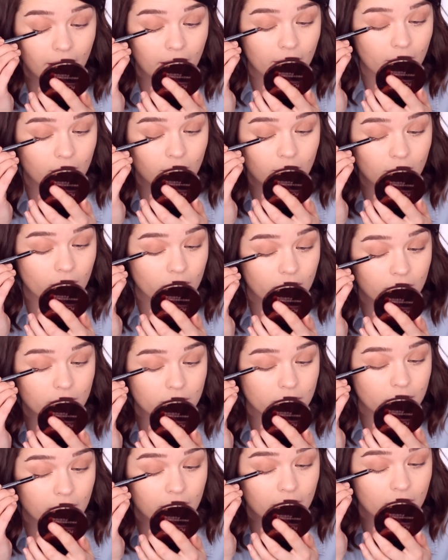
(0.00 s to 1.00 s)
that on
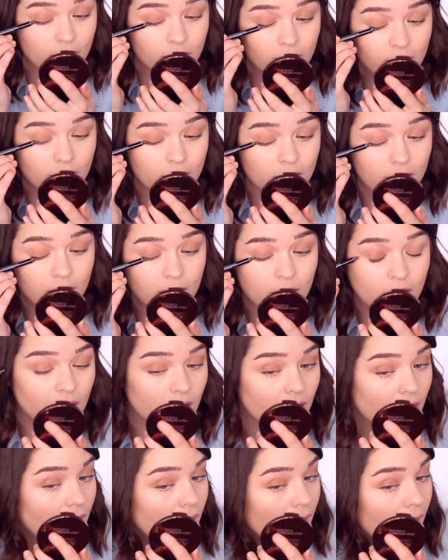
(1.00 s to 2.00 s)
the real
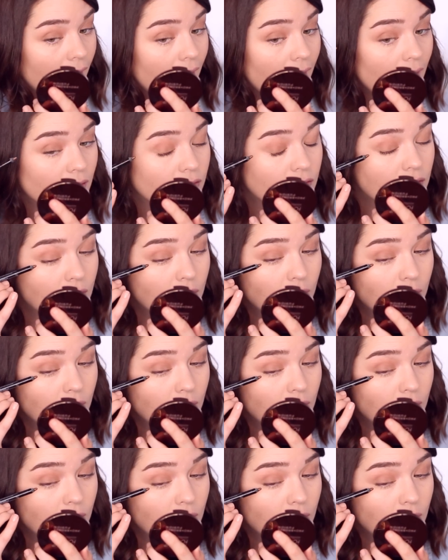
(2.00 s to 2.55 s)
outer